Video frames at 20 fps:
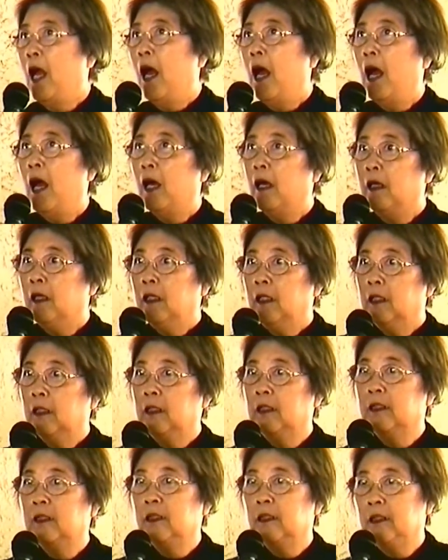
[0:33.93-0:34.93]

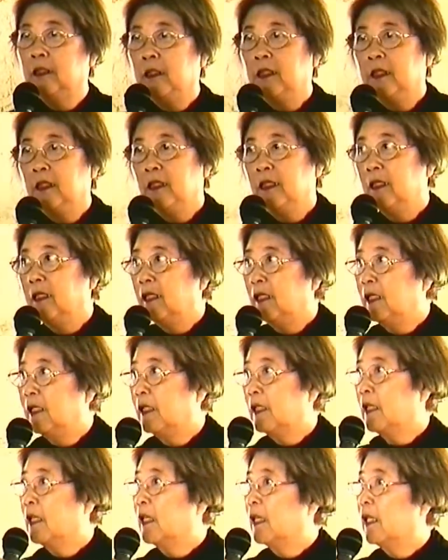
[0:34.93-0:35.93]
Uh,
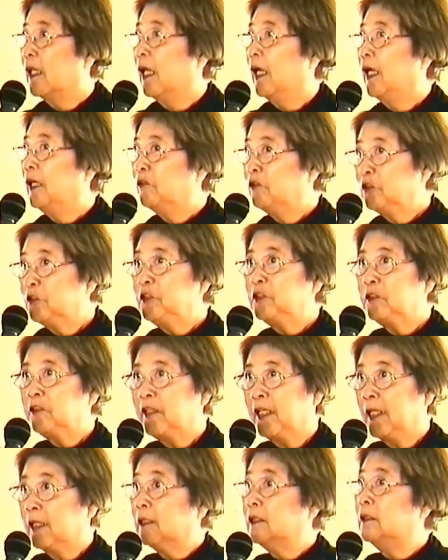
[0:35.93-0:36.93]
I want to
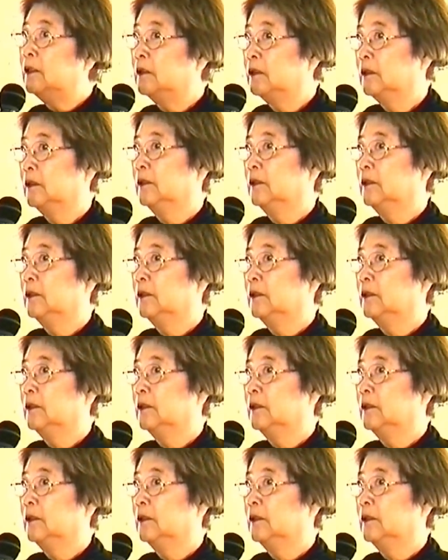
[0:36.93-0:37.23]
thank